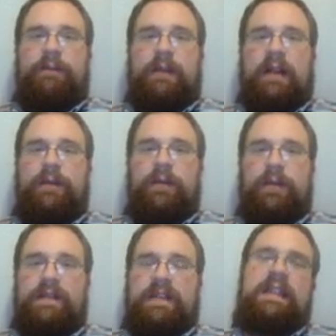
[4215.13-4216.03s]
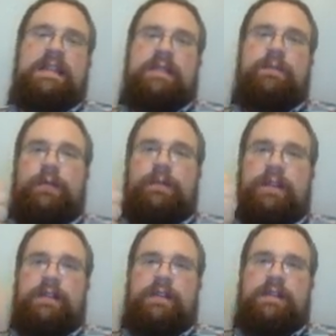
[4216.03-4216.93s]
Battlefield role, so that's the Brood
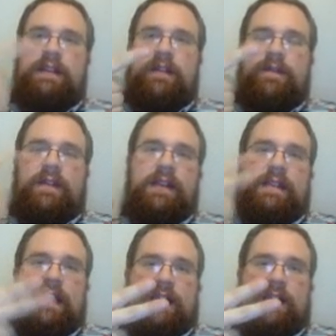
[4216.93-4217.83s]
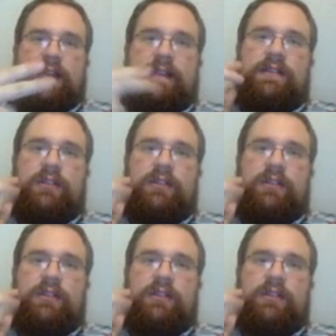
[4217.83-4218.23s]
Brothers, Neophytes, Acolytes.